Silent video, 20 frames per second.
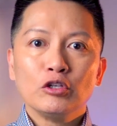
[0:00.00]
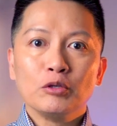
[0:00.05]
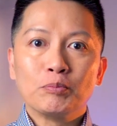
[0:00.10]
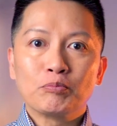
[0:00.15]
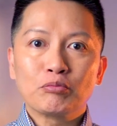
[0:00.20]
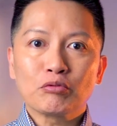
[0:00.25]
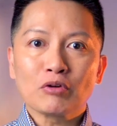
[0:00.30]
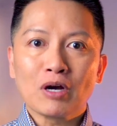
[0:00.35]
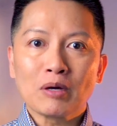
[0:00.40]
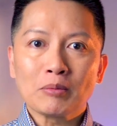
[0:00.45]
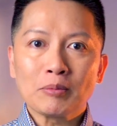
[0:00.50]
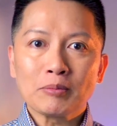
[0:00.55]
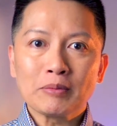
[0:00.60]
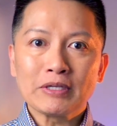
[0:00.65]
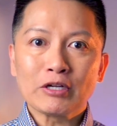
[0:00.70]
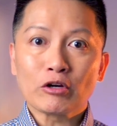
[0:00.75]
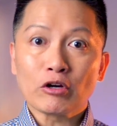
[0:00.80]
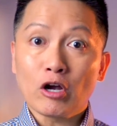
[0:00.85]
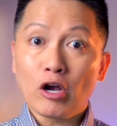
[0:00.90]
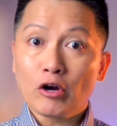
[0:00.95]
You
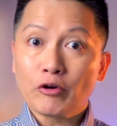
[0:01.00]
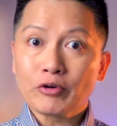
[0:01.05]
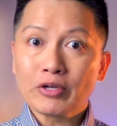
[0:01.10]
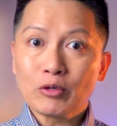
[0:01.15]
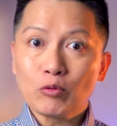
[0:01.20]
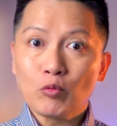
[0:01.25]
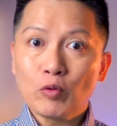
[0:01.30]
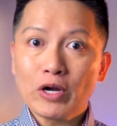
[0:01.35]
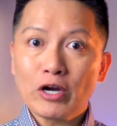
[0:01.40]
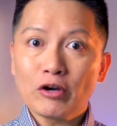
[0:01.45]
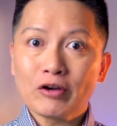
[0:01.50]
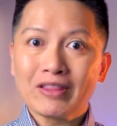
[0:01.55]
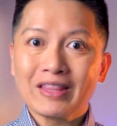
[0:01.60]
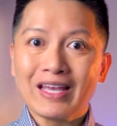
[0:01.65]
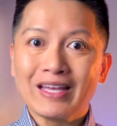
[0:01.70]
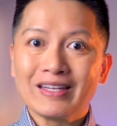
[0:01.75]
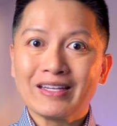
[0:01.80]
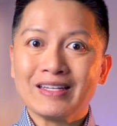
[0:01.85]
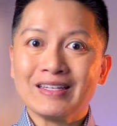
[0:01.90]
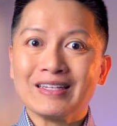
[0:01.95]
probably are already aware
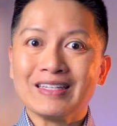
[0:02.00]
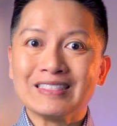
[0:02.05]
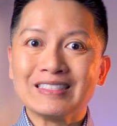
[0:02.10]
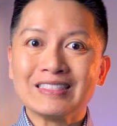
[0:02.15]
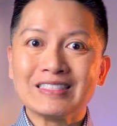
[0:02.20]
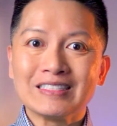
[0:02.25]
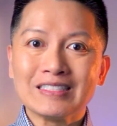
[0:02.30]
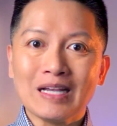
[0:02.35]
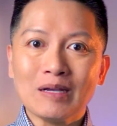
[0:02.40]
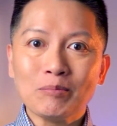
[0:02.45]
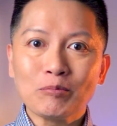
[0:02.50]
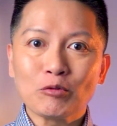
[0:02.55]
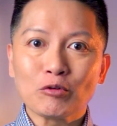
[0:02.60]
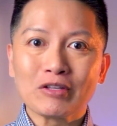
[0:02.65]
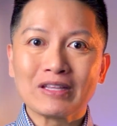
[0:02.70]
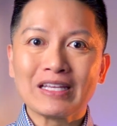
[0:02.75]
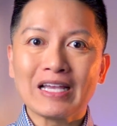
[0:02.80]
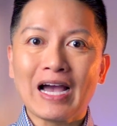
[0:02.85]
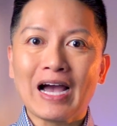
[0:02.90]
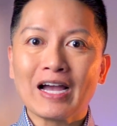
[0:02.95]
that in December,
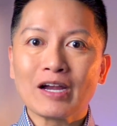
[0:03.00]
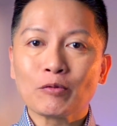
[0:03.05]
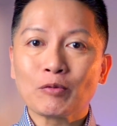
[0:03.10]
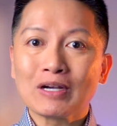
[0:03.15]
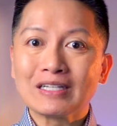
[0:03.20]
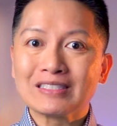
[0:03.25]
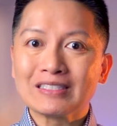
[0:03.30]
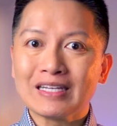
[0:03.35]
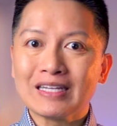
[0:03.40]
the IRS